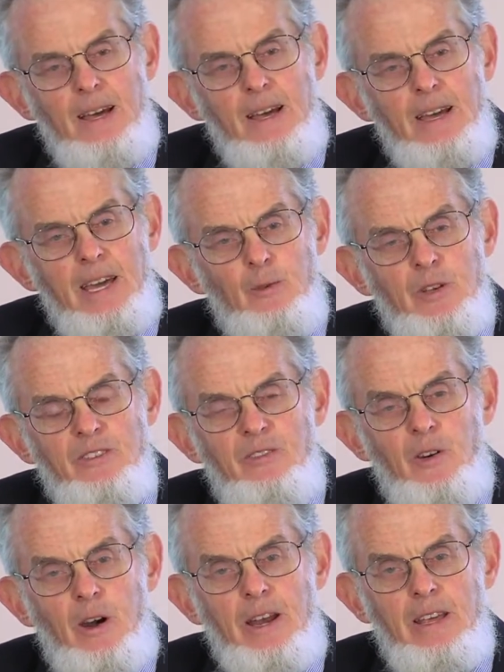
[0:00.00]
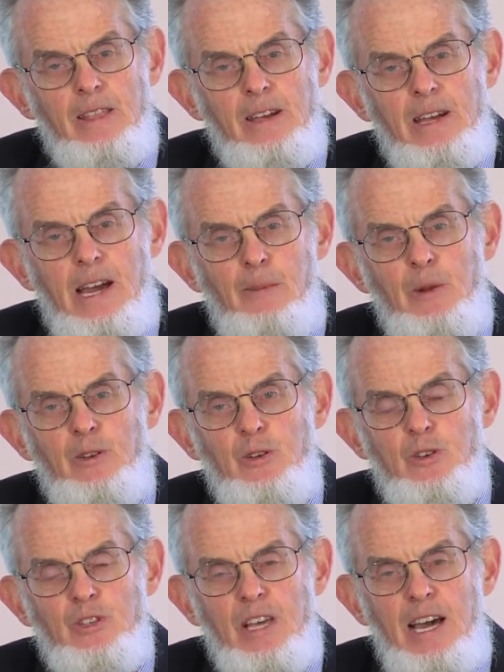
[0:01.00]
he was fighting the Carbon
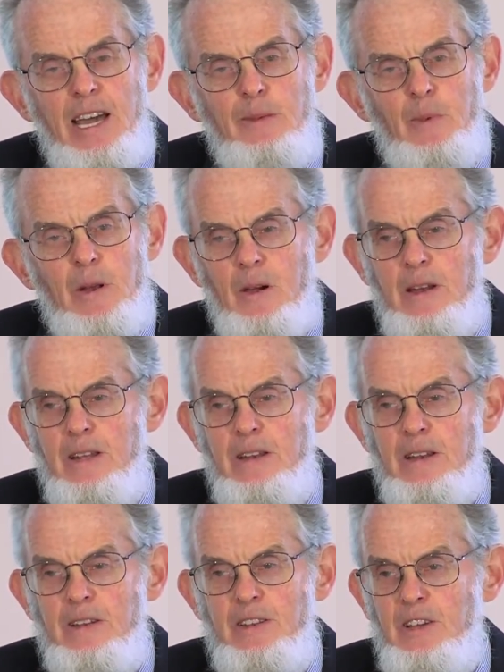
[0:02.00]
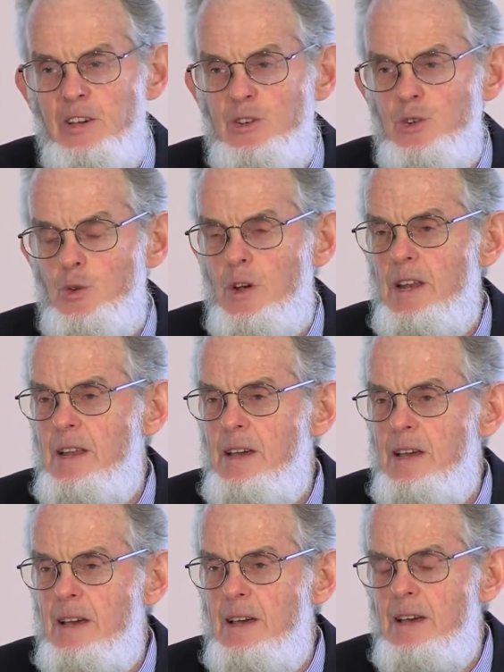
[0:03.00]
Crusade, but I didn't uh, join
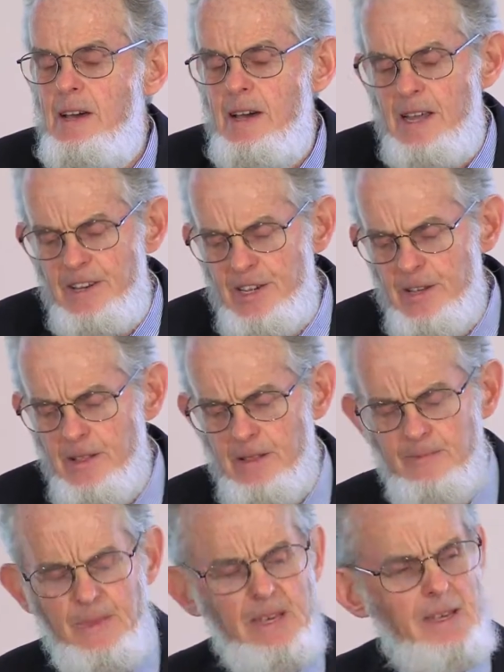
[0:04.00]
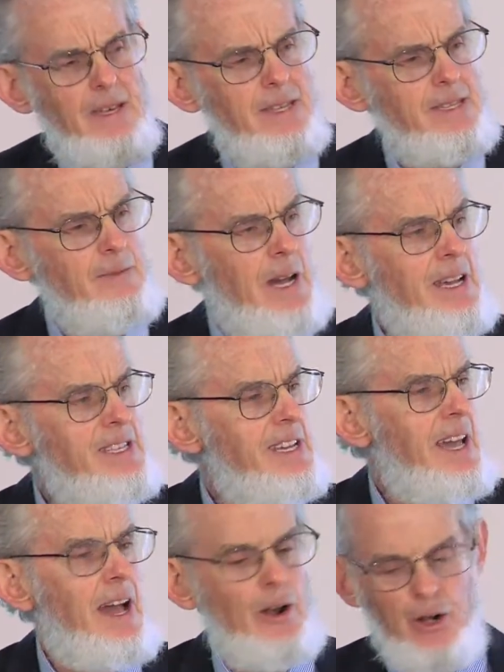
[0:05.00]
until. It's
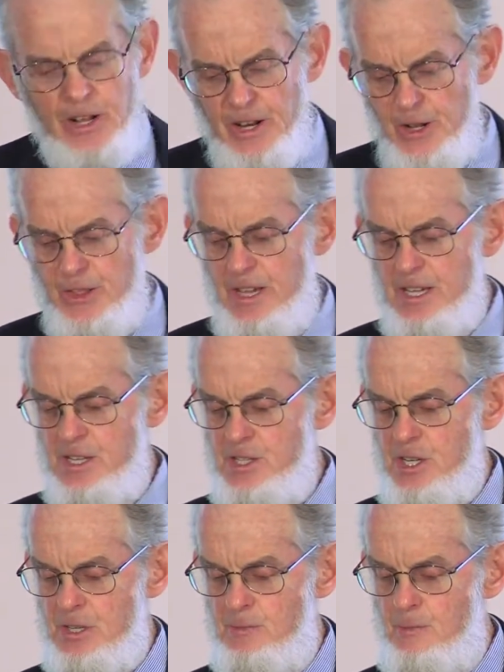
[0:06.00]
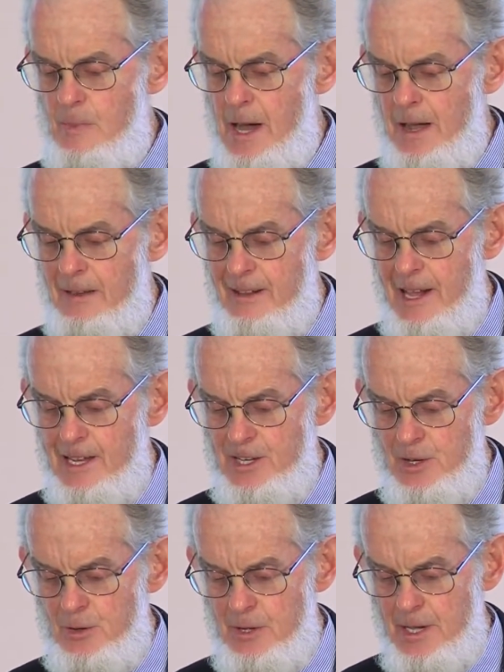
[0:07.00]
amazing how little things just
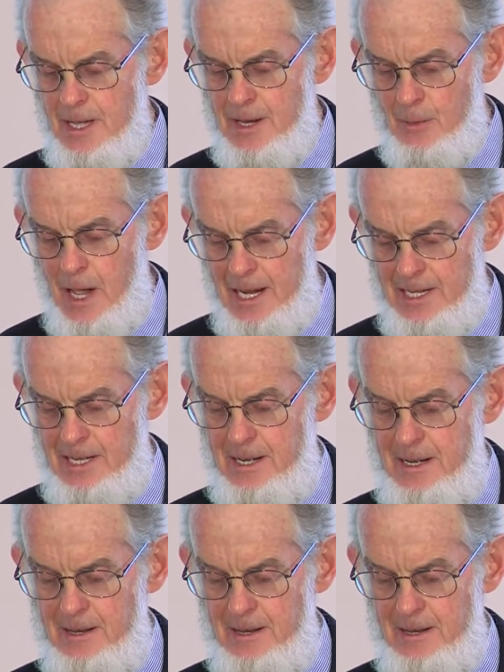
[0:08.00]
motivate you into action.